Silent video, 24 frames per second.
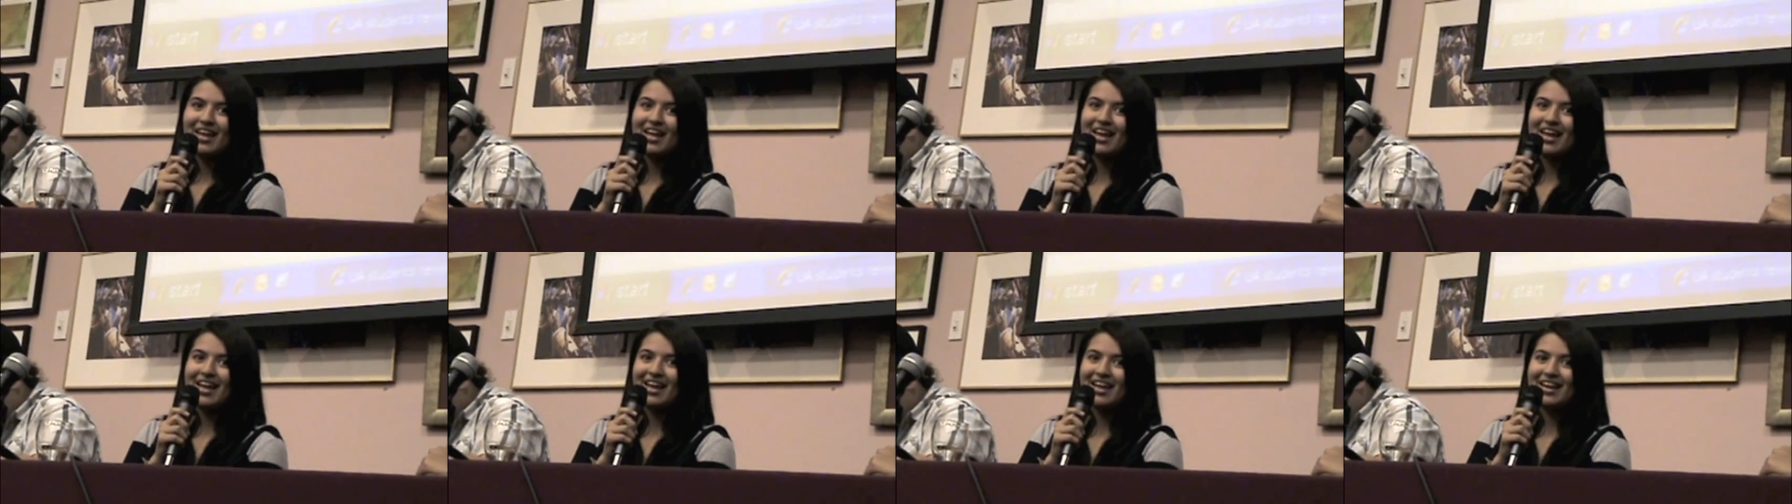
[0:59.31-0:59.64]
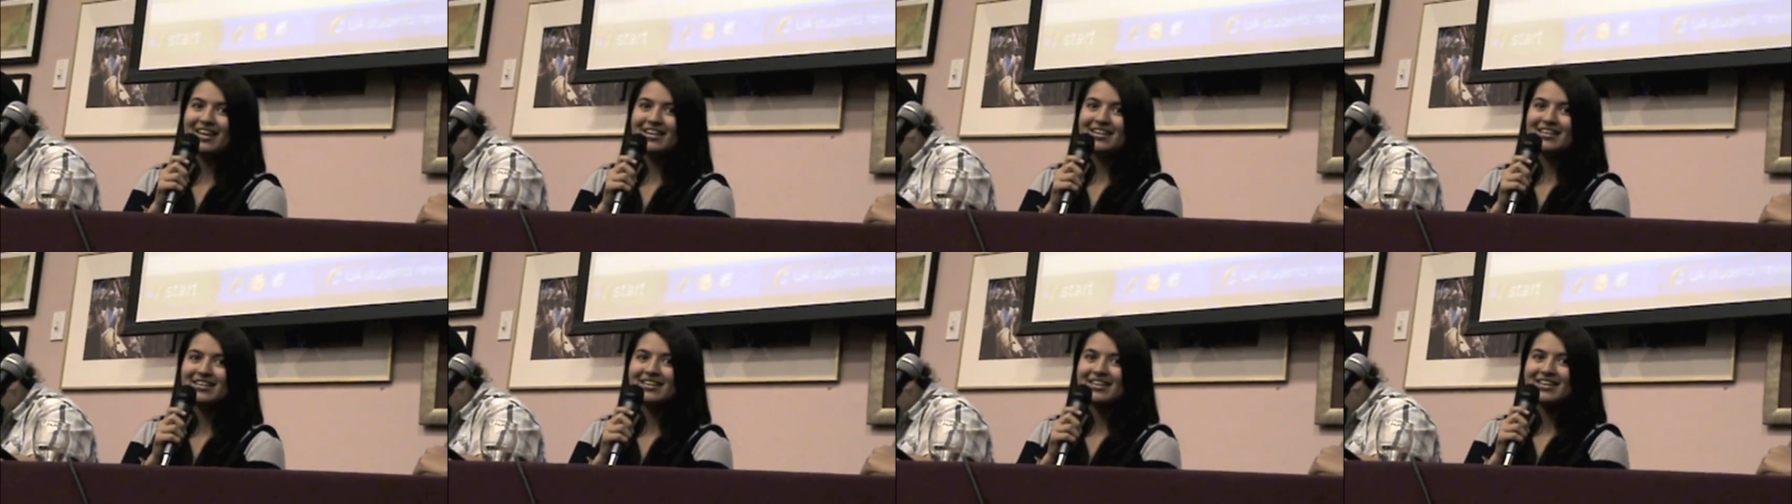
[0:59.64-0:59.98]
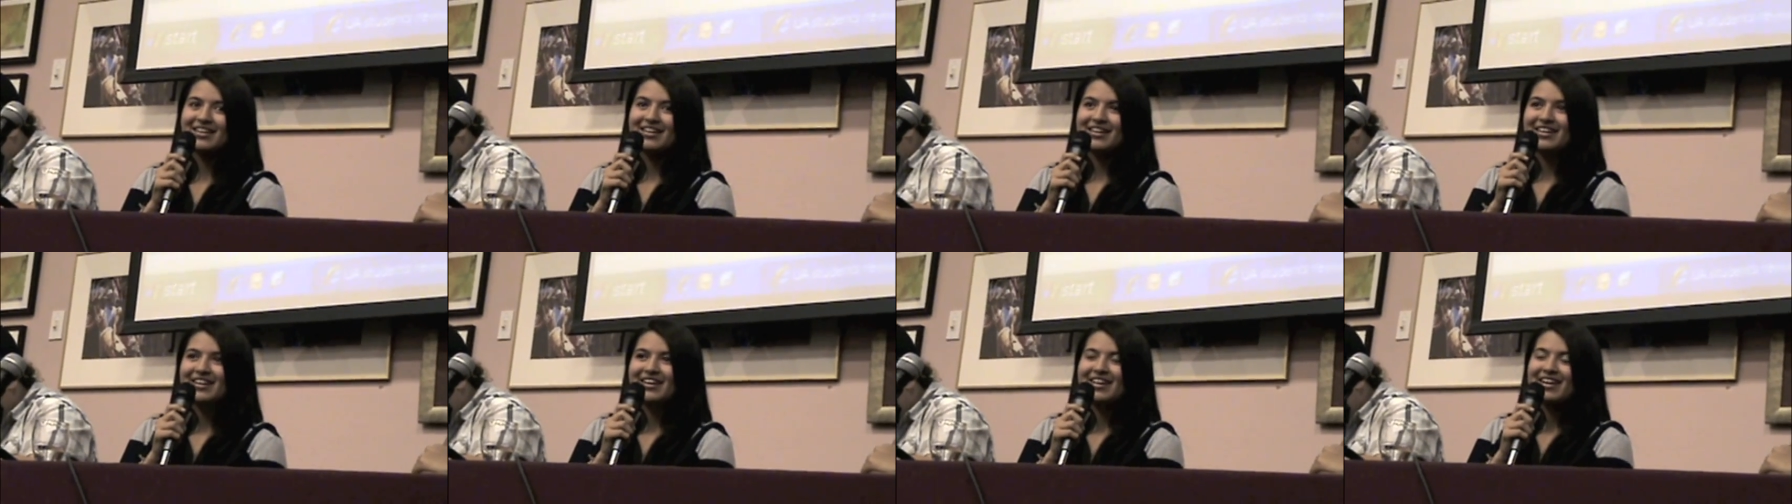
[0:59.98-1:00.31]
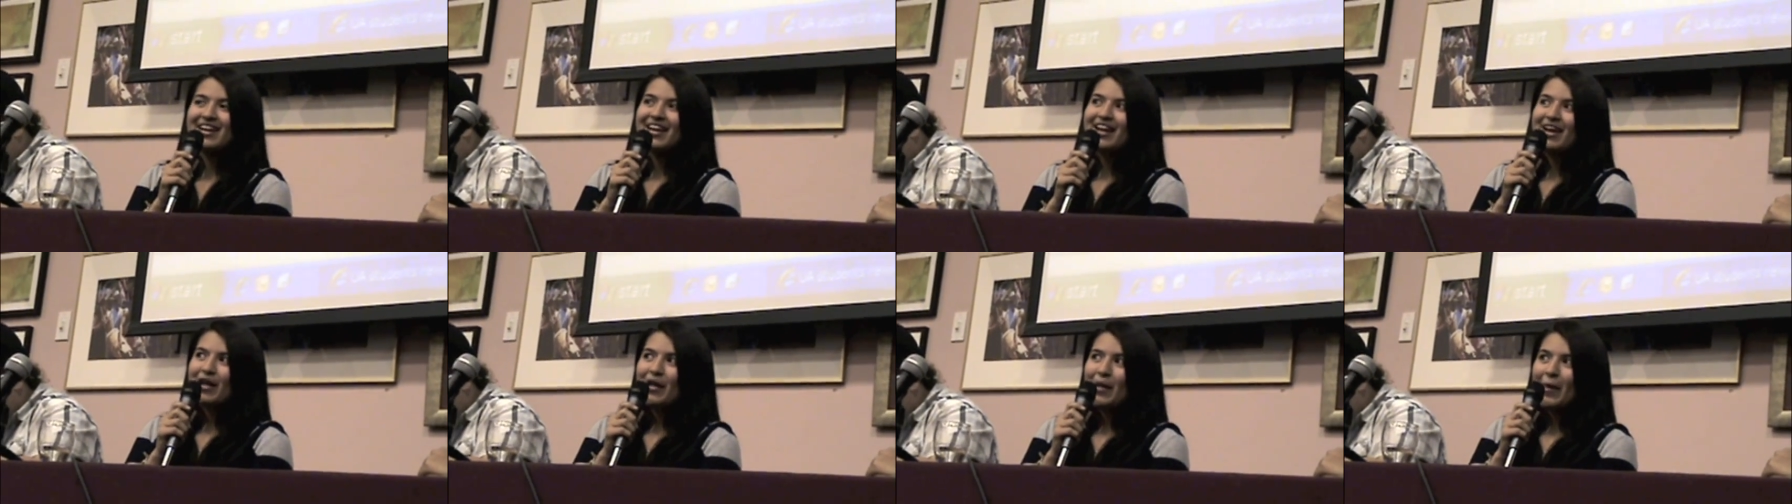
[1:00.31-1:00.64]
and
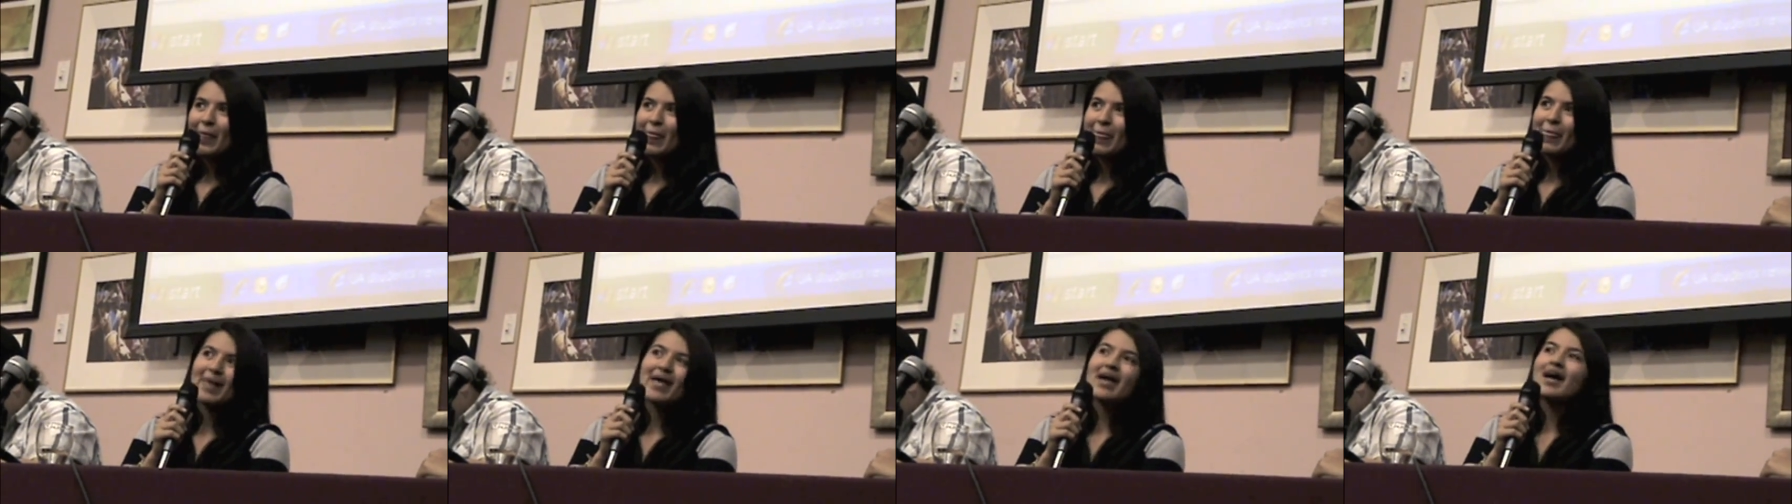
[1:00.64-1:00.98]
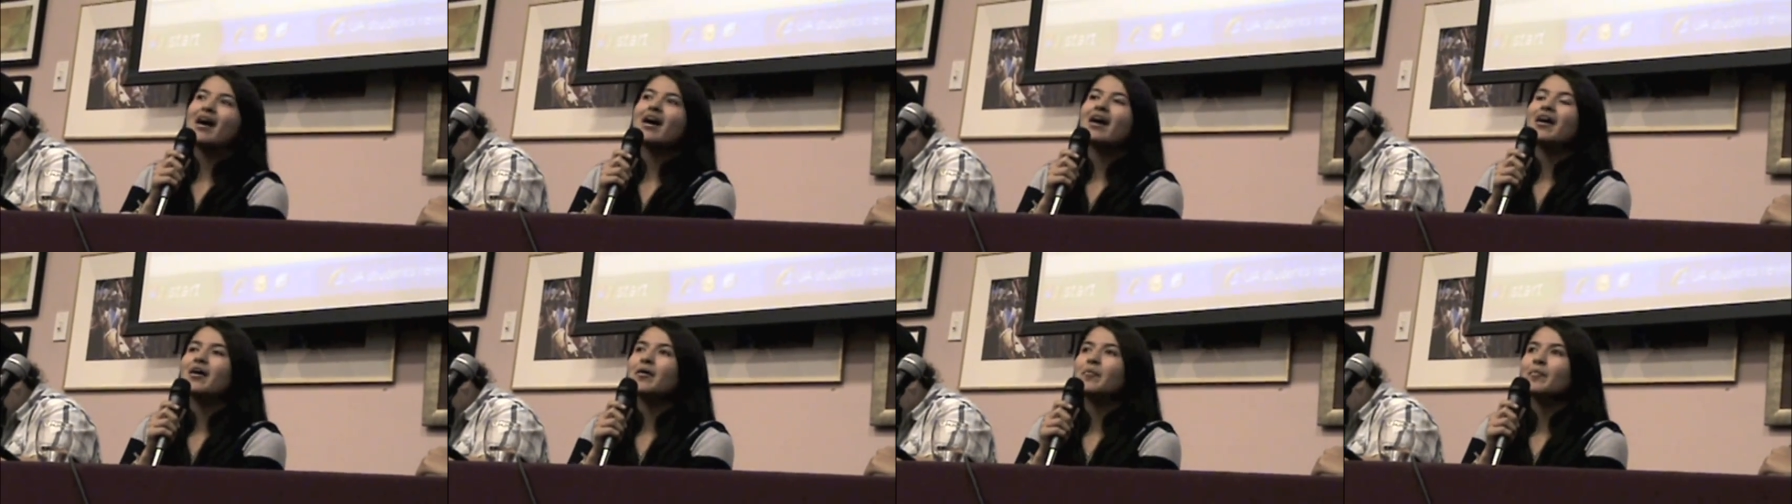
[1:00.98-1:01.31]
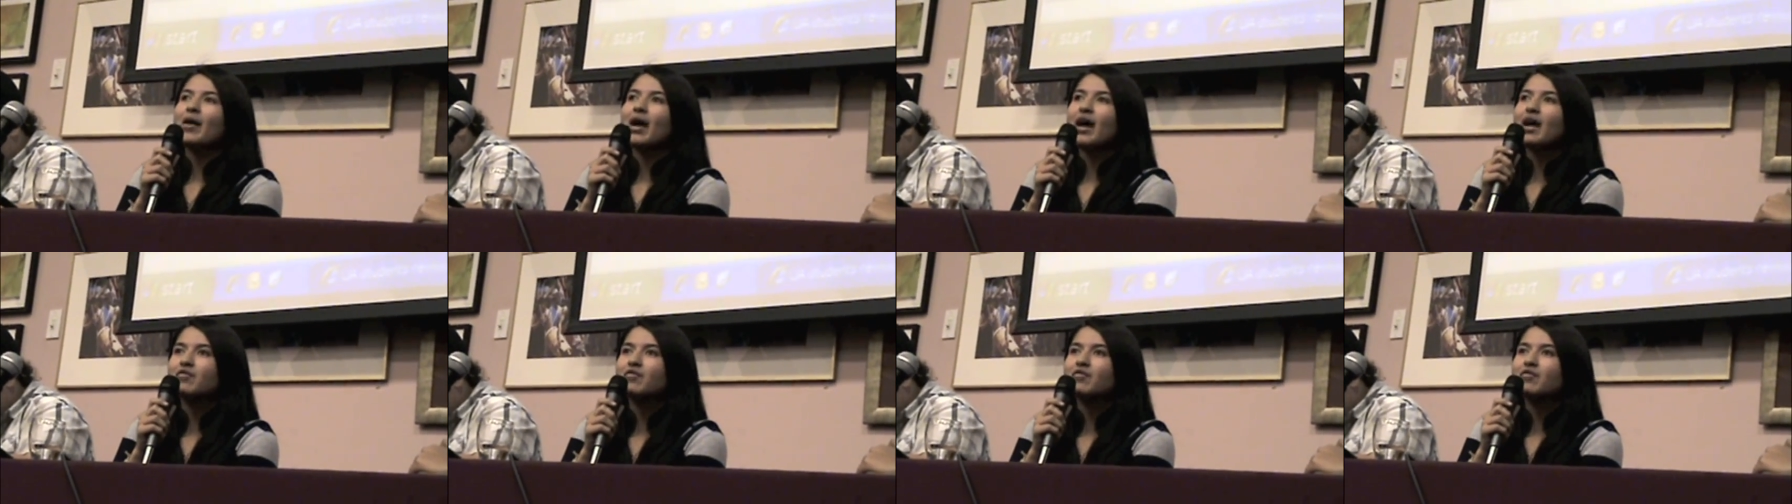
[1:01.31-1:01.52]
um,